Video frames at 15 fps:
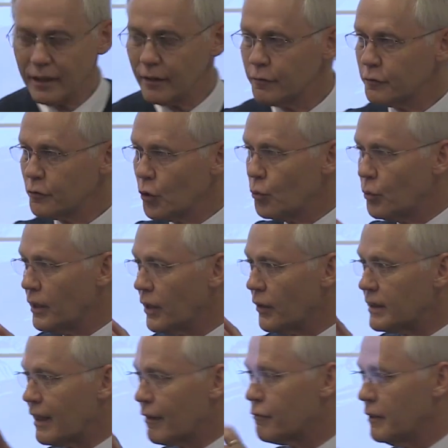need four
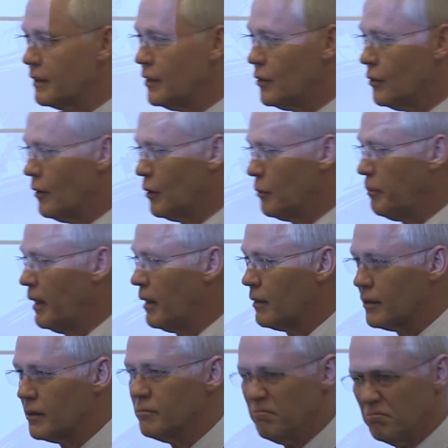windows that fit into those
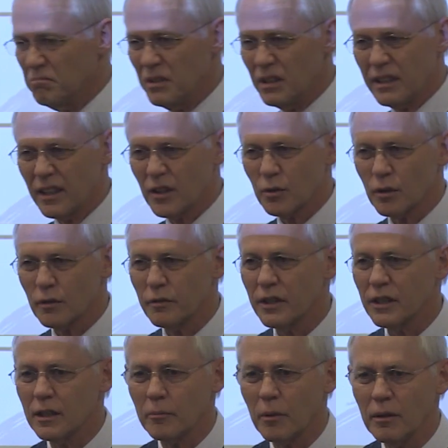panels. Is that sort of
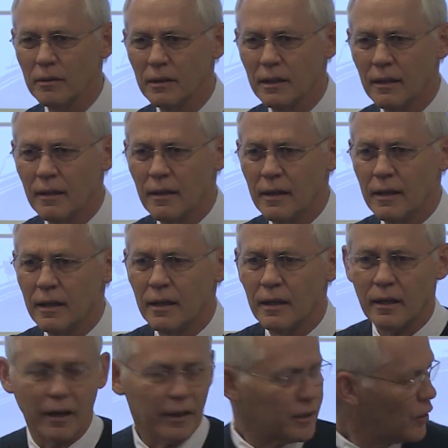reasonable?
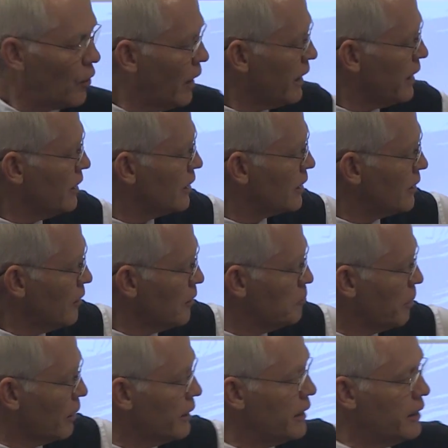Right, so I can start
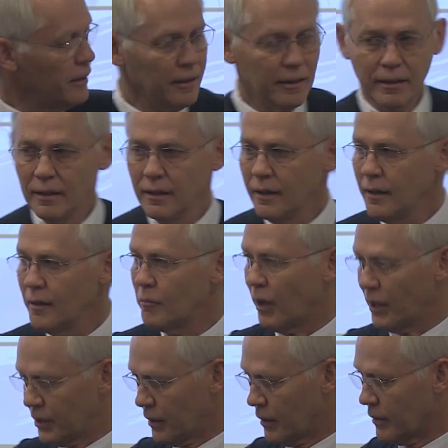building my
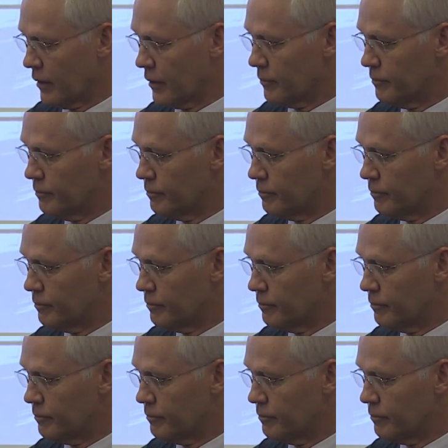shelter.